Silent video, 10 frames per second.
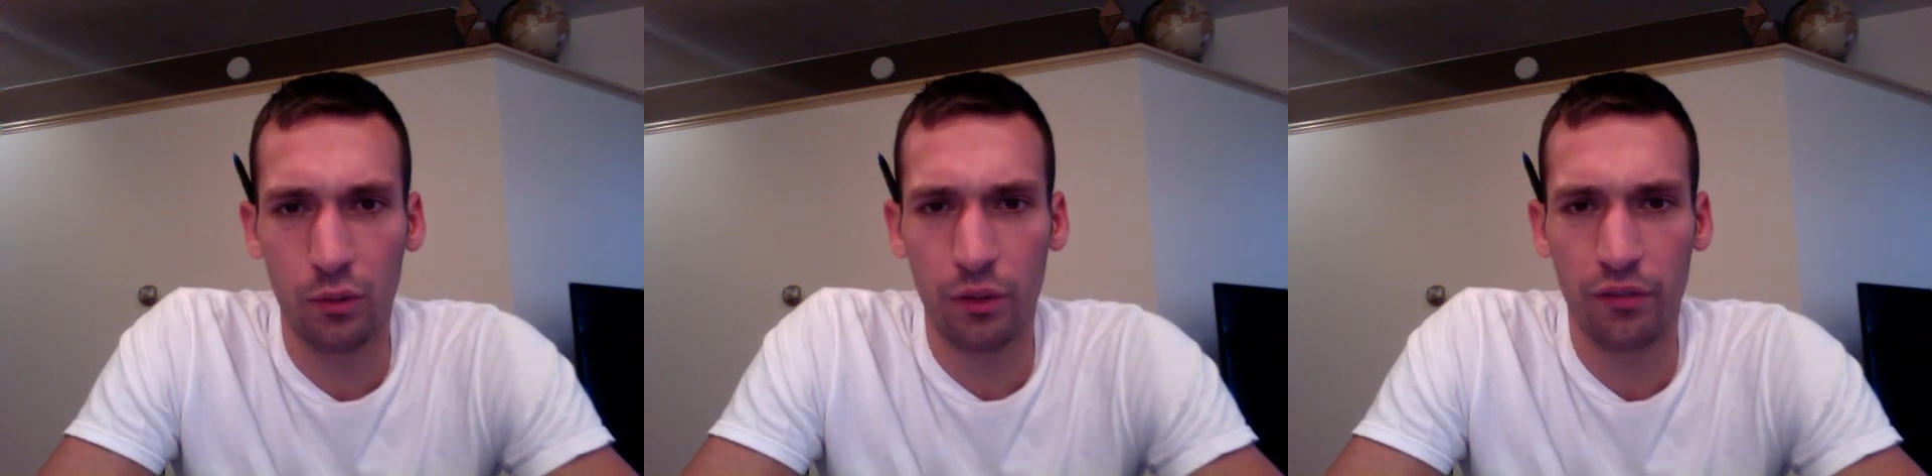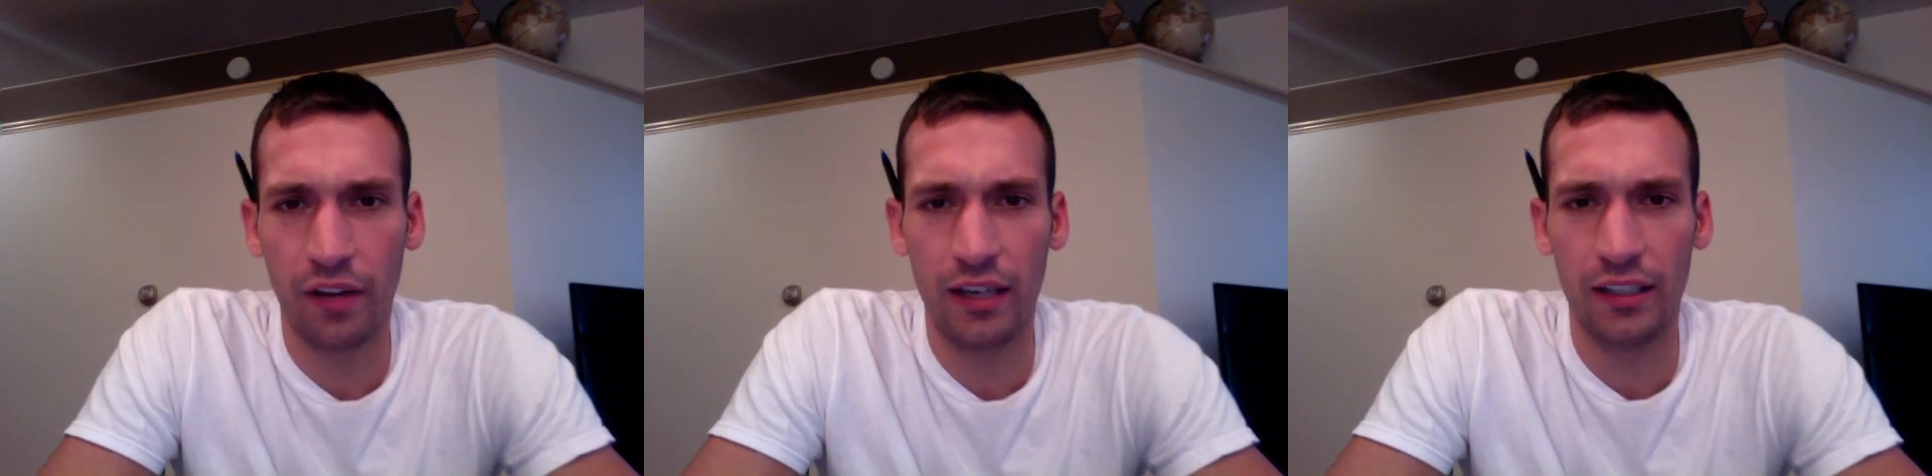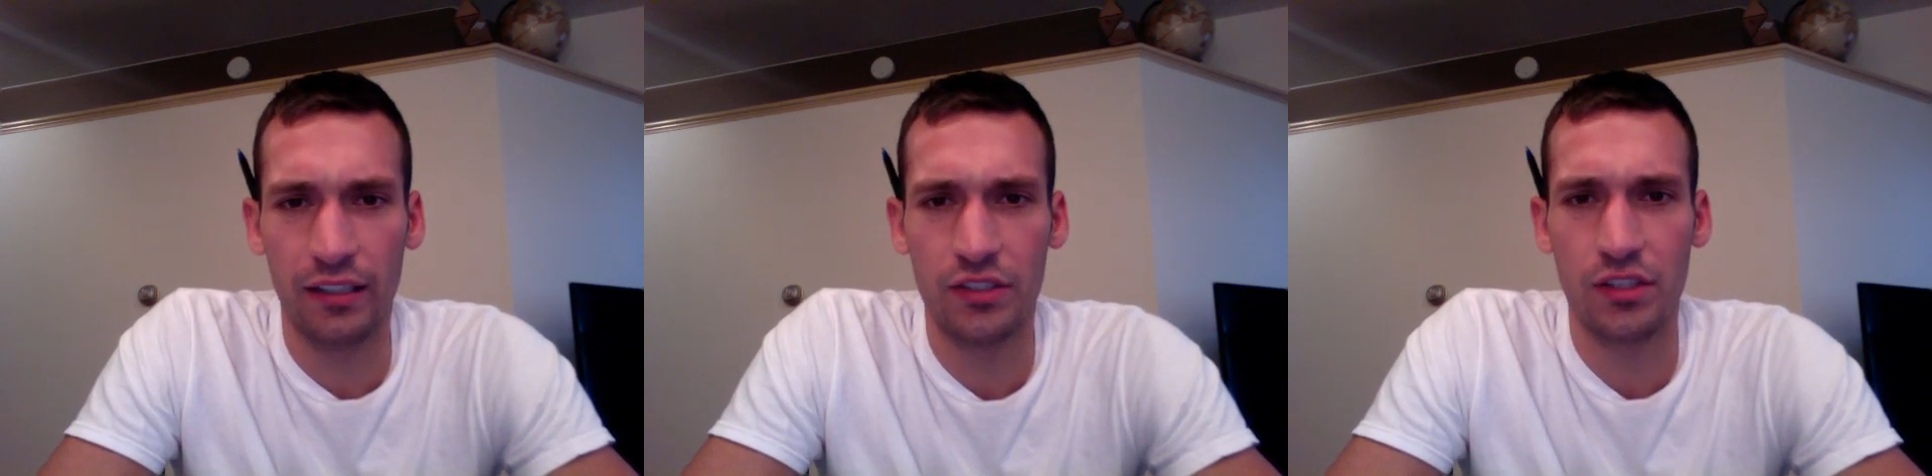with finding
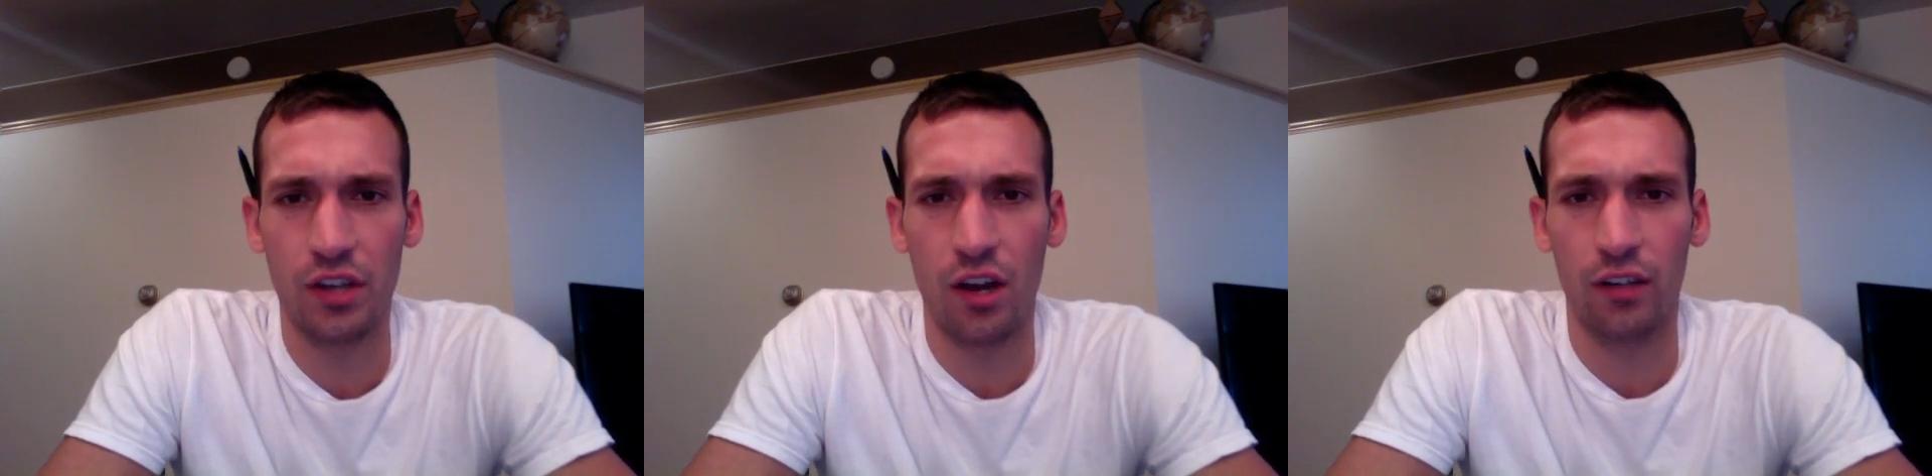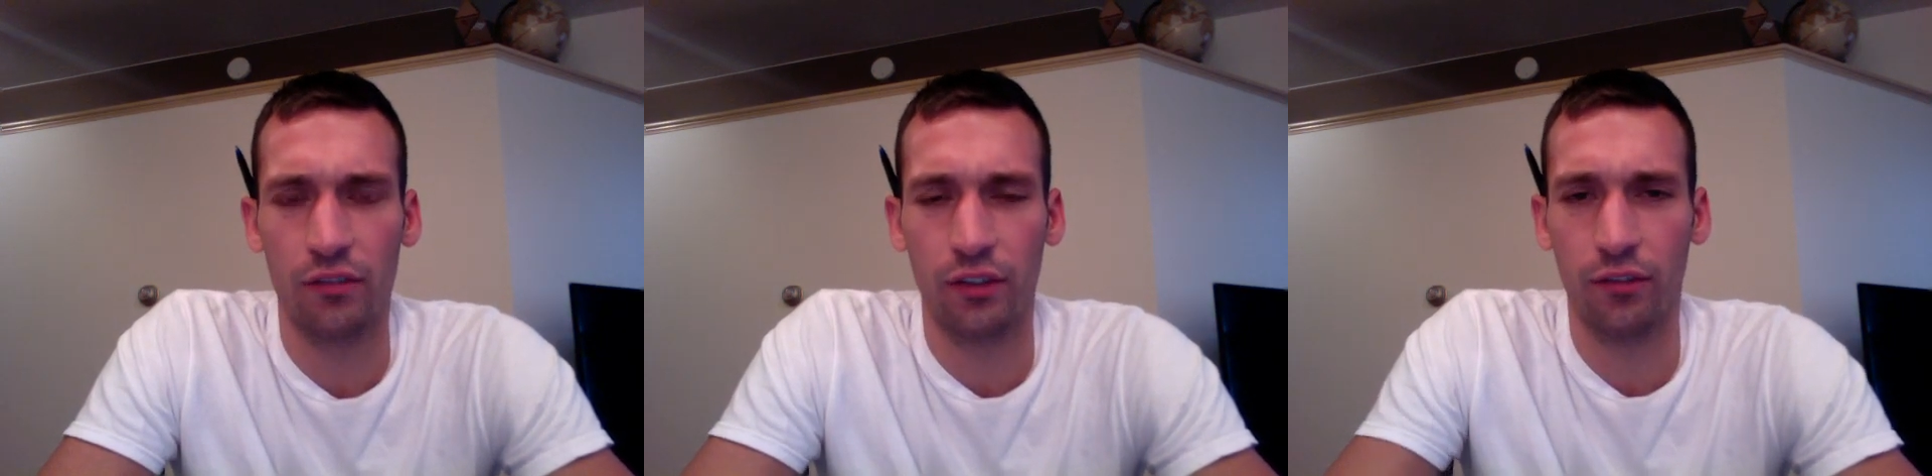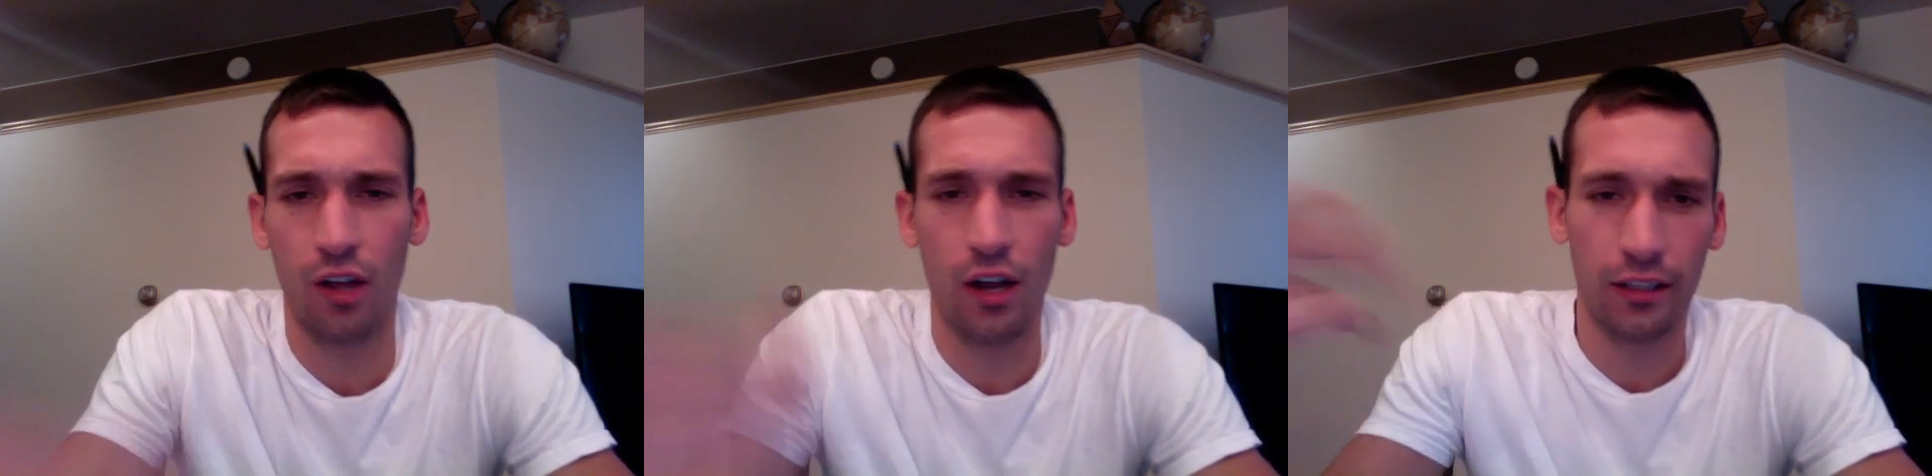a song for the
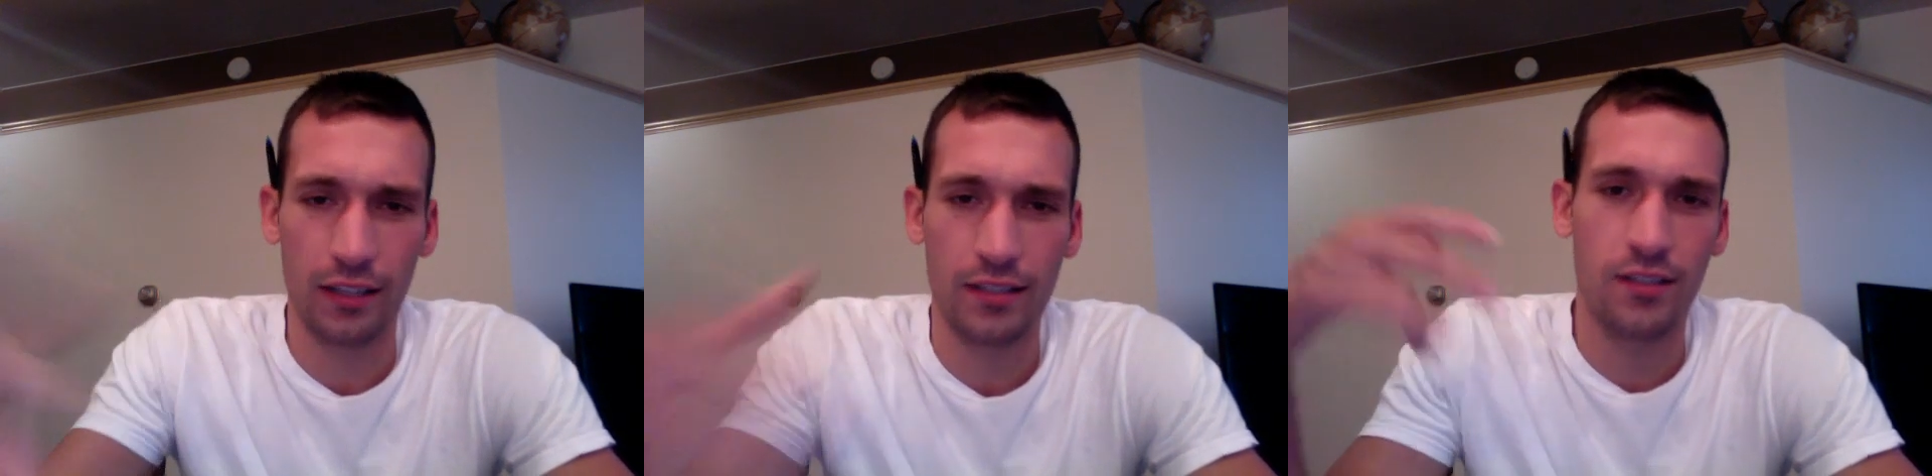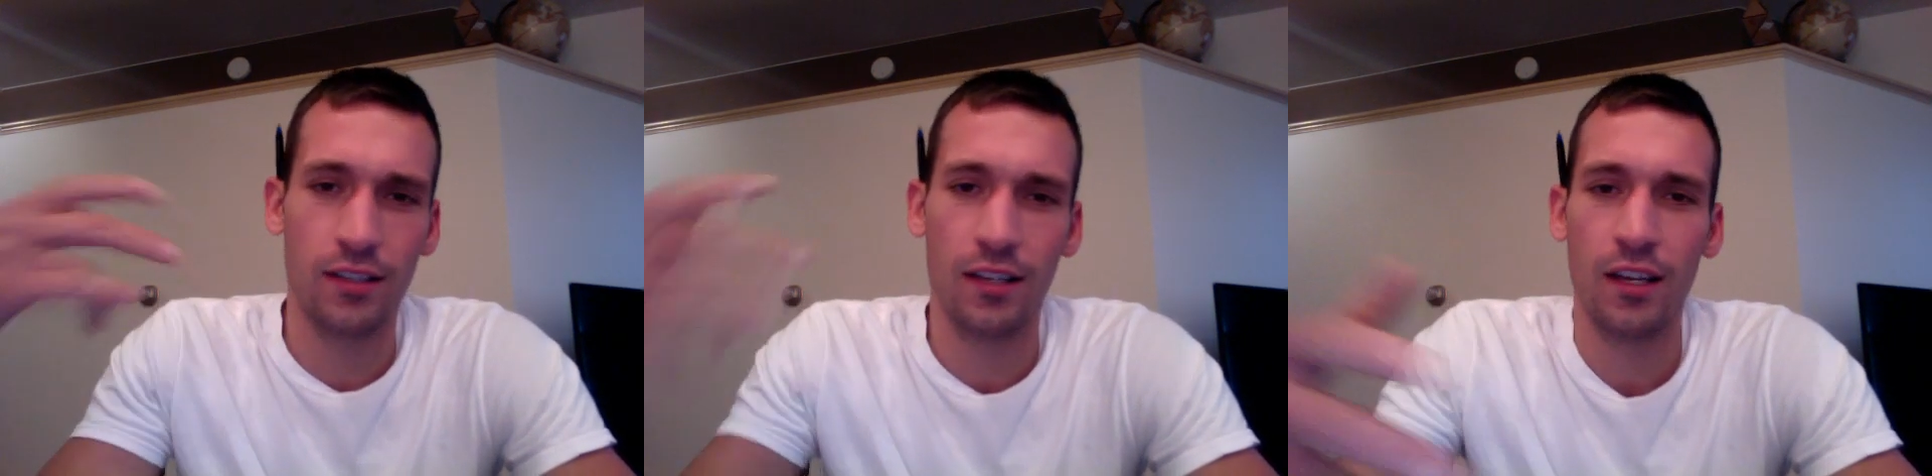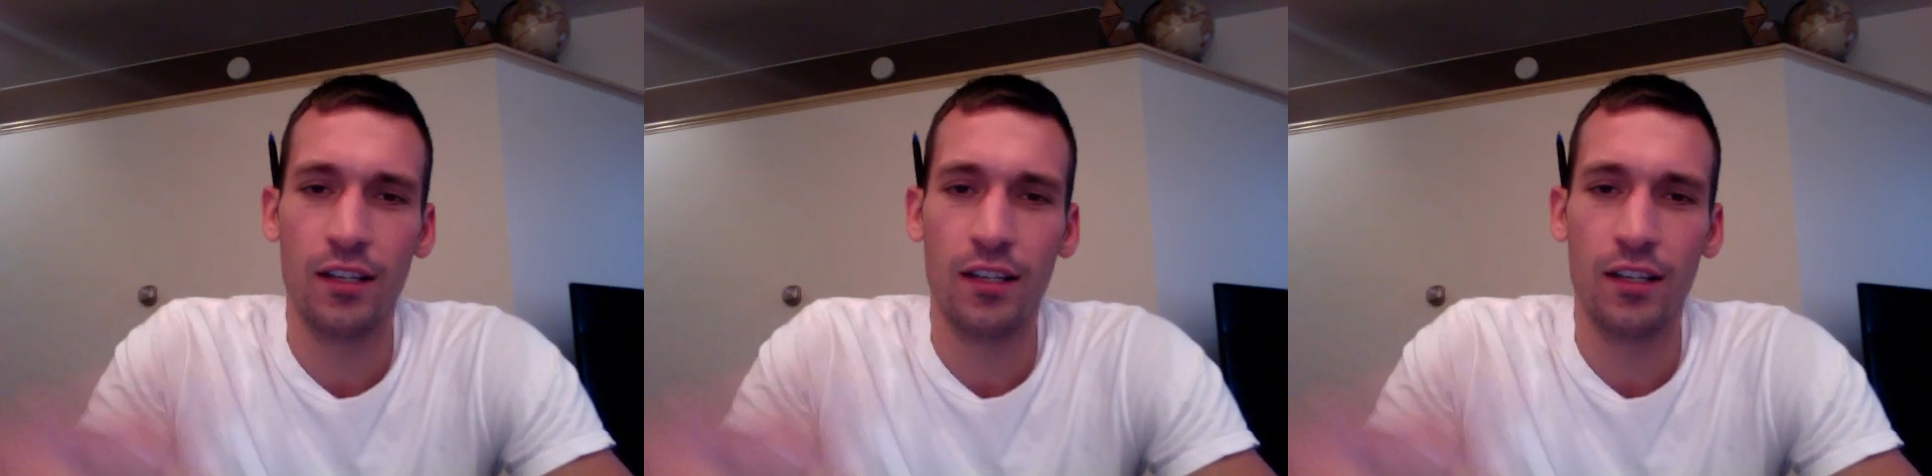vlog, and it's